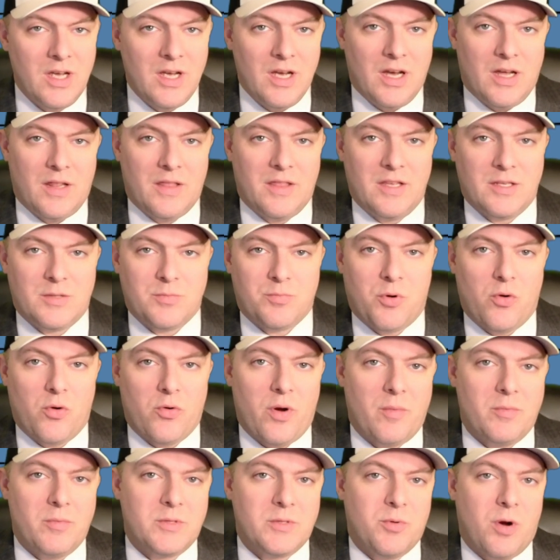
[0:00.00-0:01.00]
This
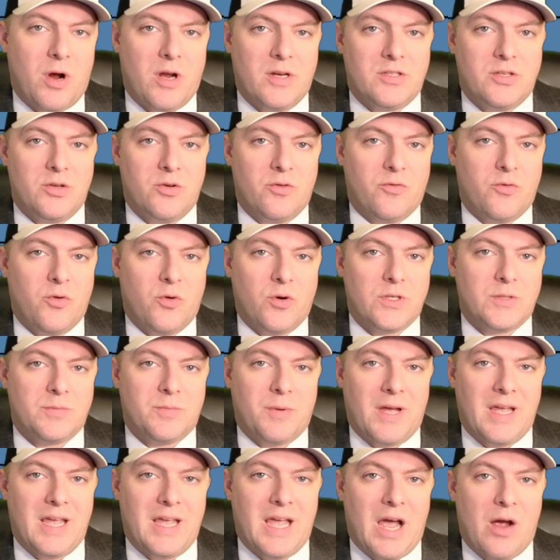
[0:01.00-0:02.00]
program is brought to you, of course,
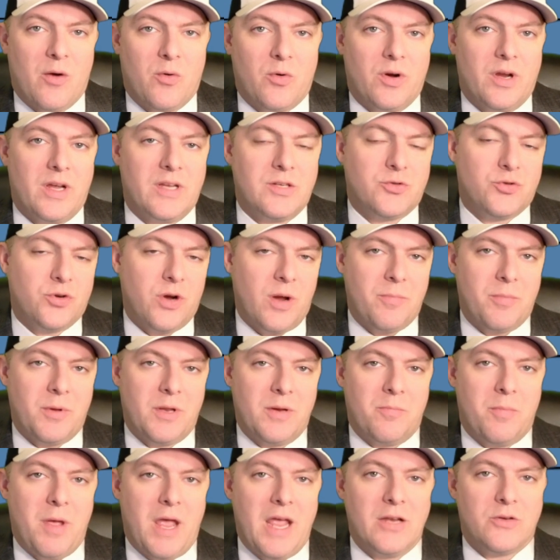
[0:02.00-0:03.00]
by our intrepid
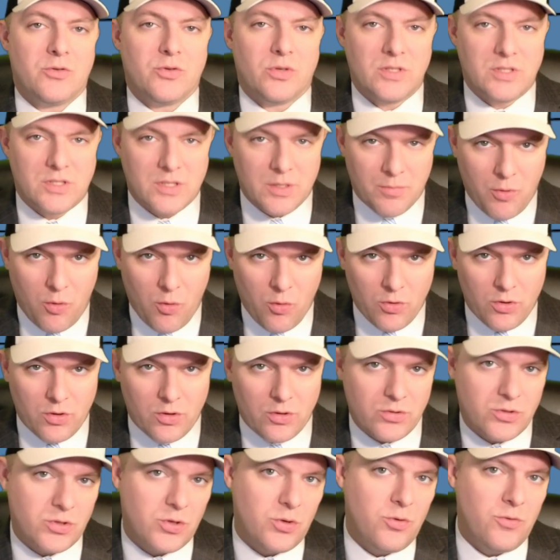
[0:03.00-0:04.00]
patron
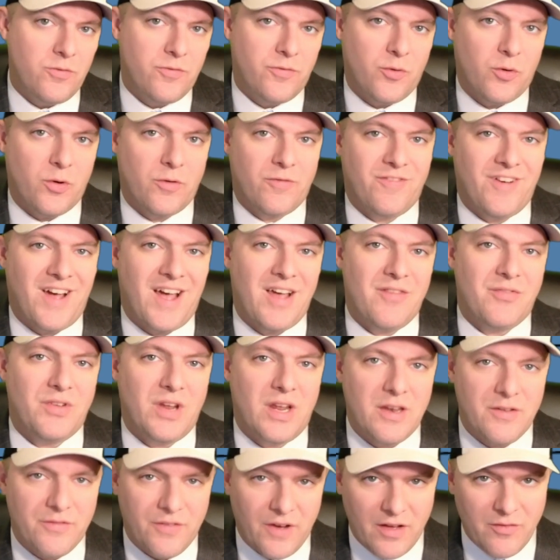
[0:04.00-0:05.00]
supporters who, for
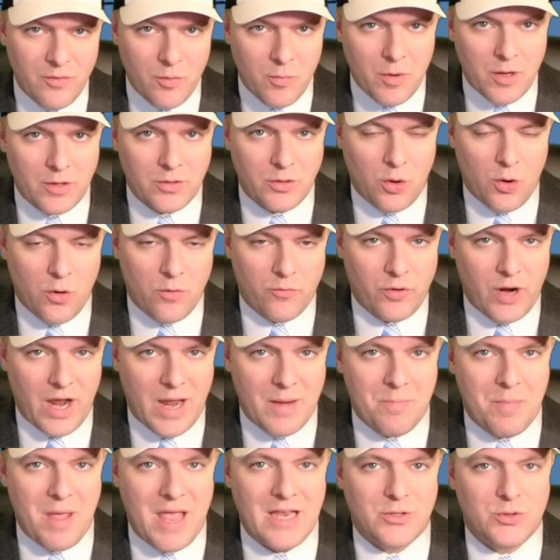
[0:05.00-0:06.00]
$5.95 a month over at
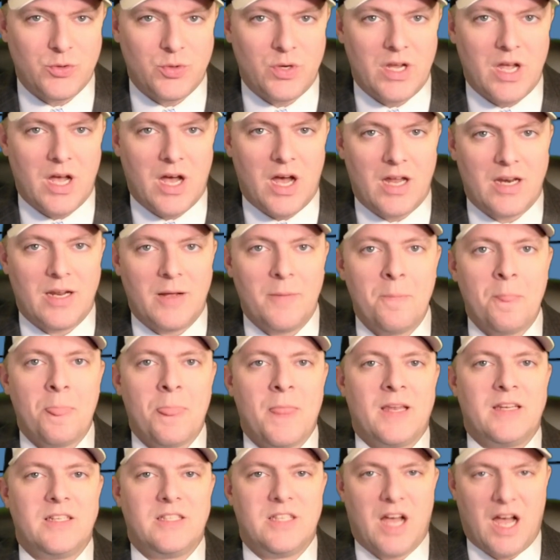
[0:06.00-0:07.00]

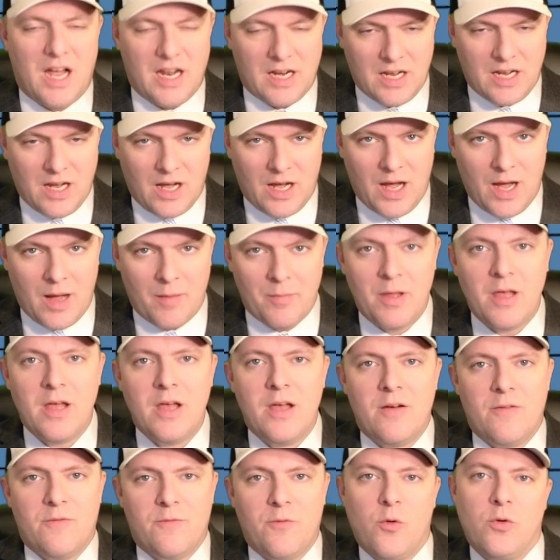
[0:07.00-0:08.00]
patreon.com
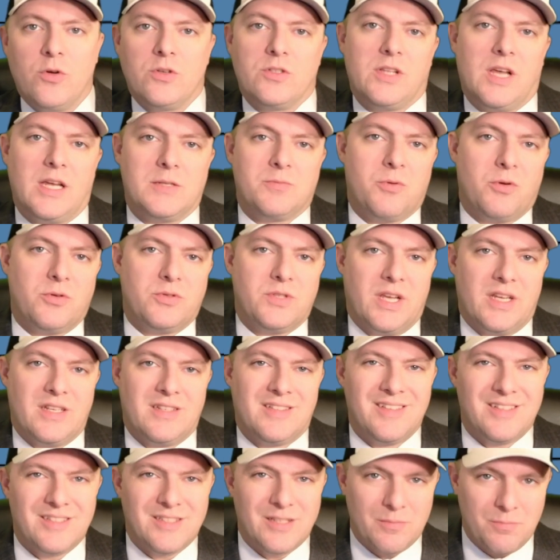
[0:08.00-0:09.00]
forward slash
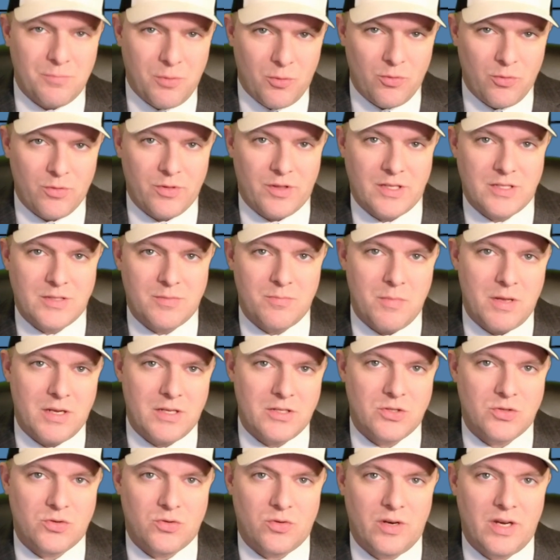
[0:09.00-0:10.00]
protestia, support this
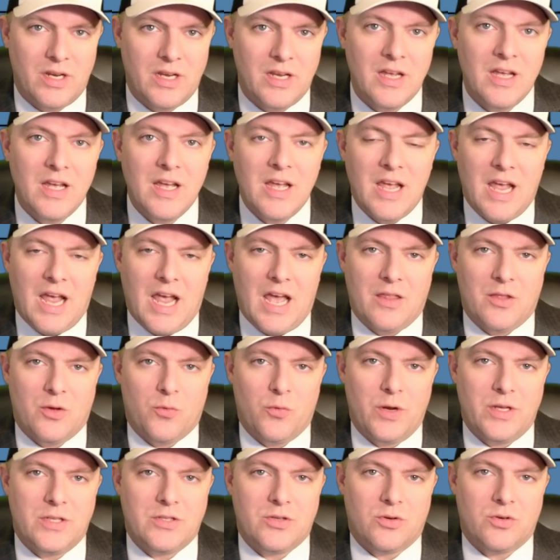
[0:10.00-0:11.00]
ministry and the
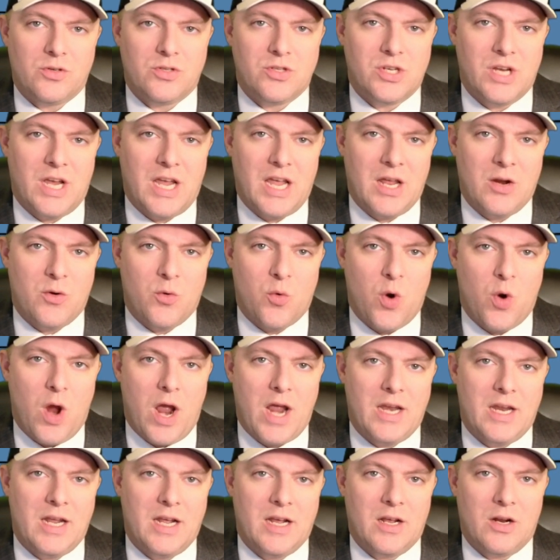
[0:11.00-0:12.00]
research and
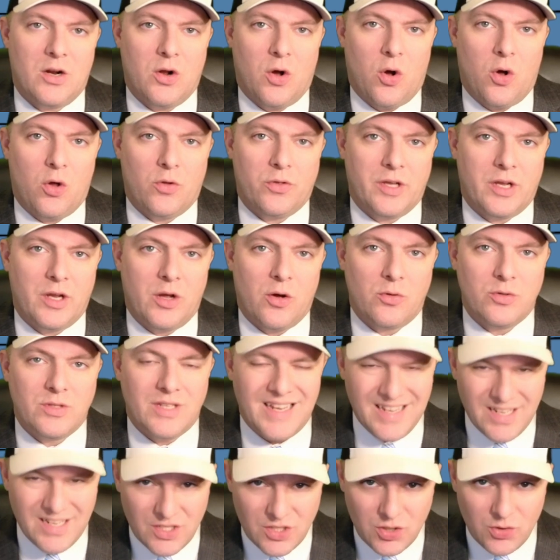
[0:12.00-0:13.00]
writing and all that goes
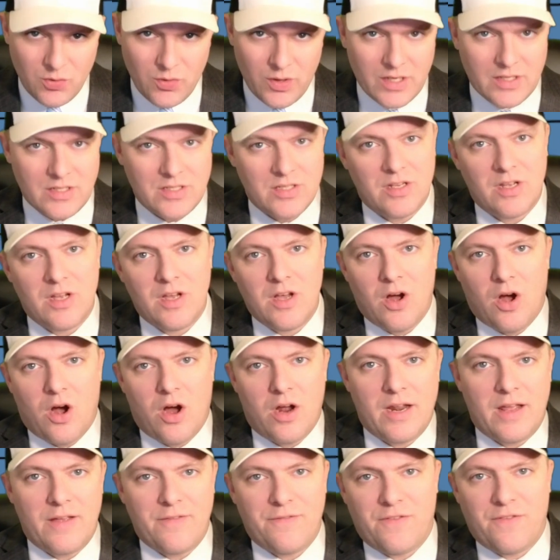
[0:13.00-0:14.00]
into it
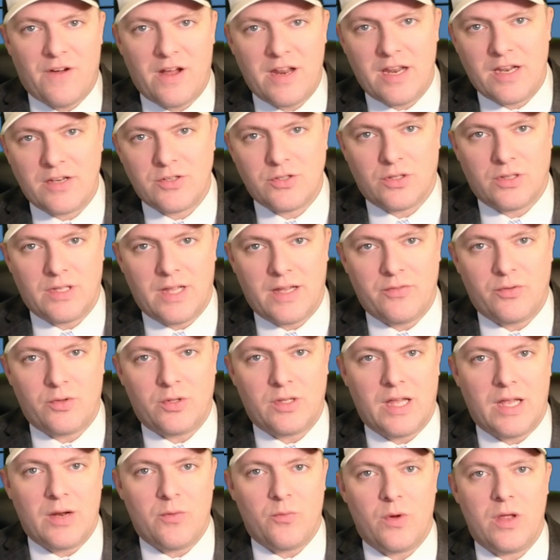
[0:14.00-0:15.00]
on a financial level.
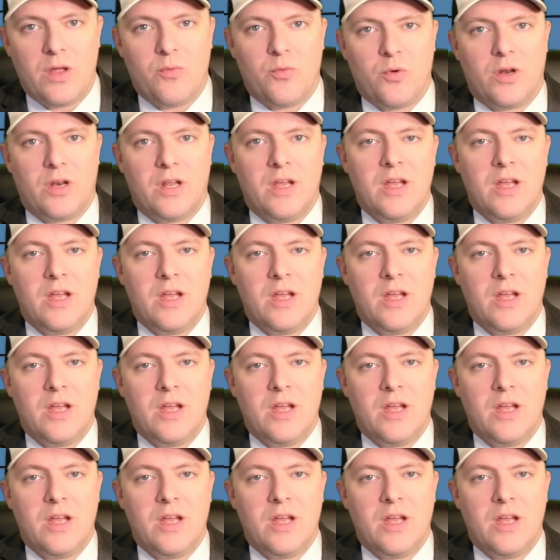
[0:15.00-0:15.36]
And we would